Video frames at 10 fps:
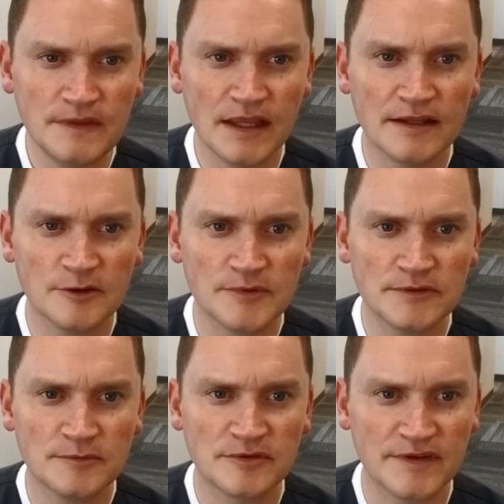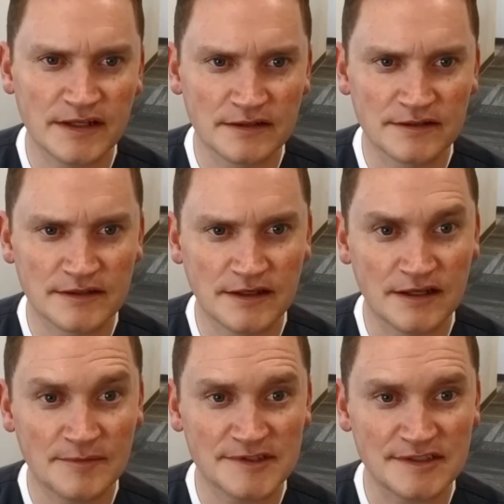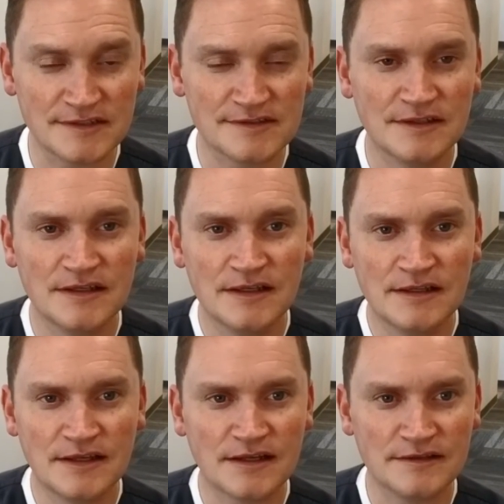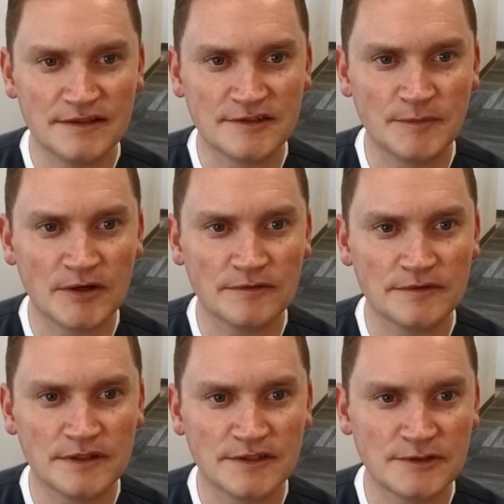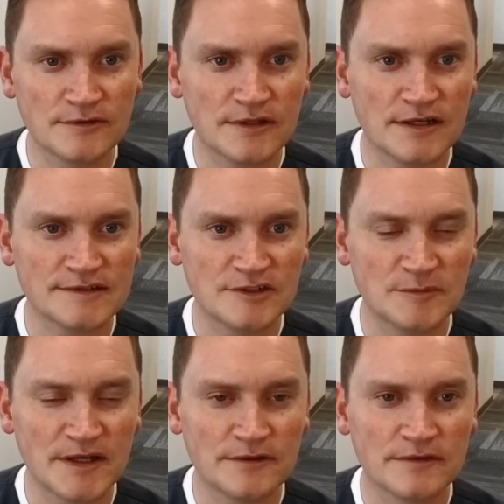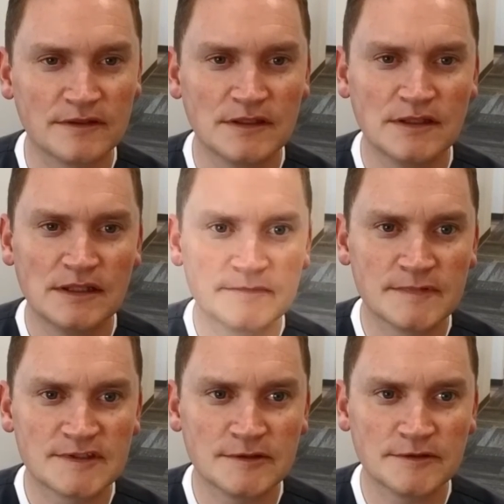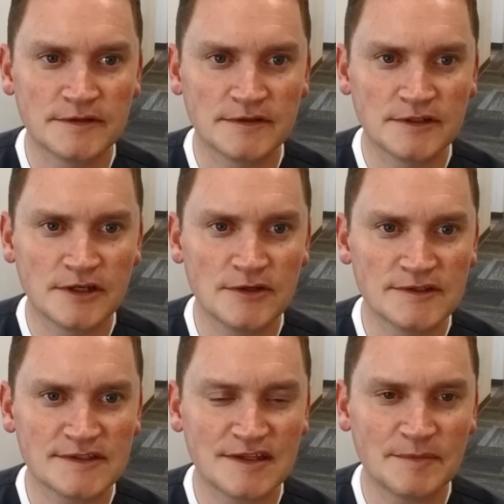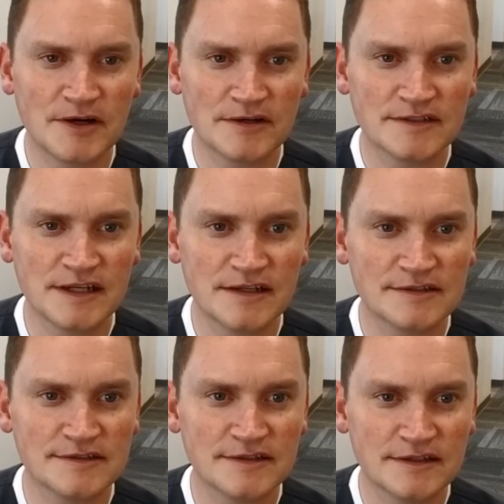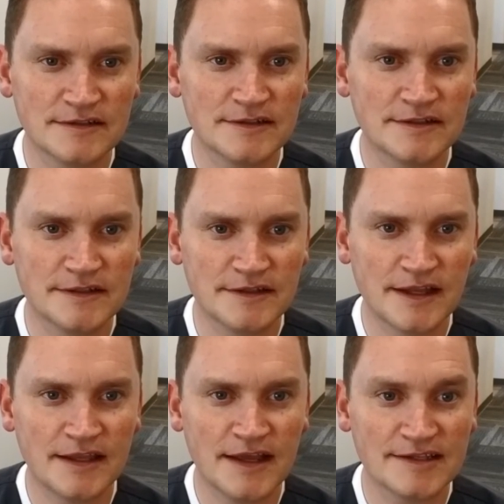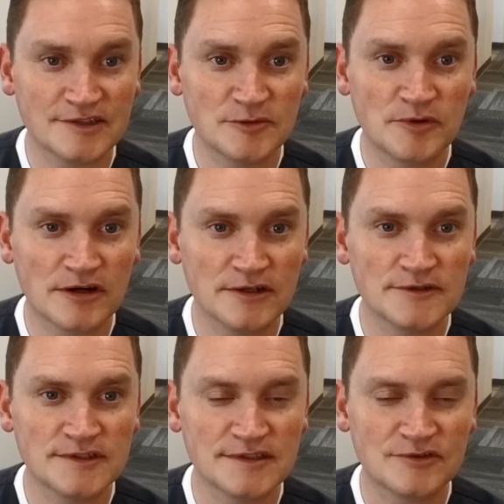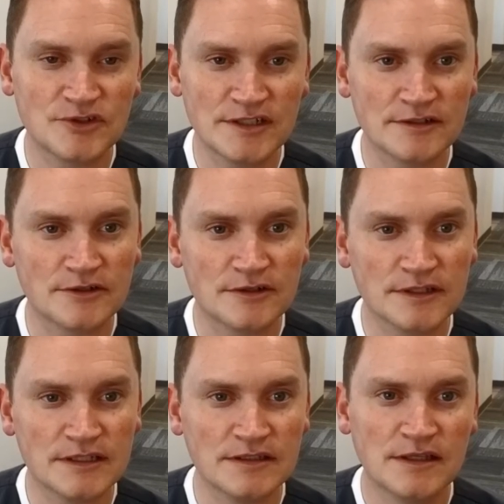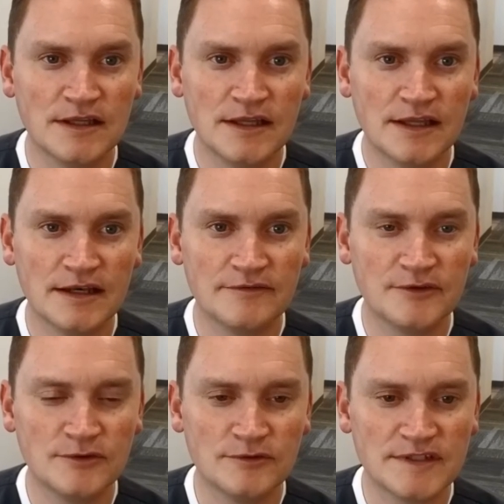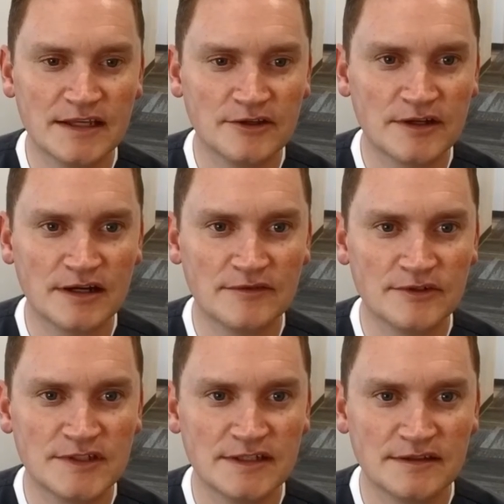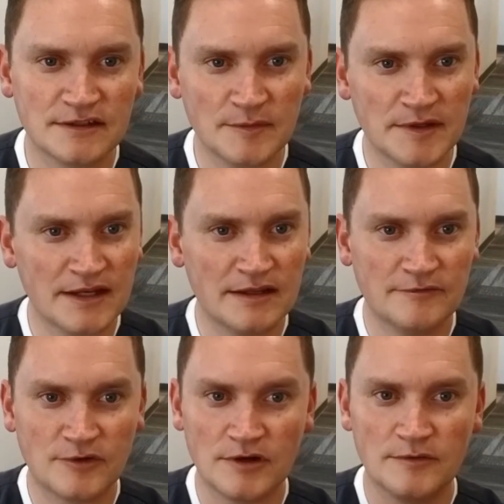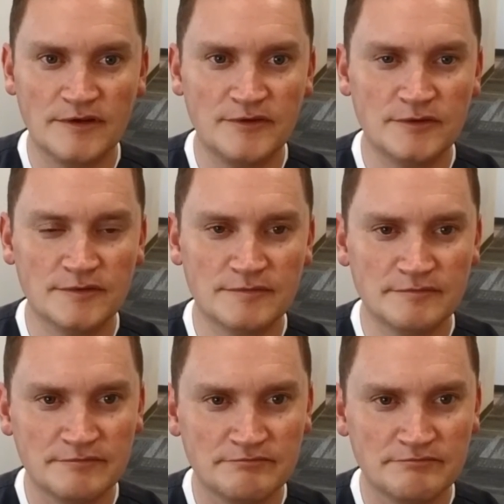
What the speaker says: and help you prevent gum disease that can lead to bone and tooth loss in your mouth. So the good news is that periodontitis has a good prognosis if treated early, and if you take good care of your teeth and if you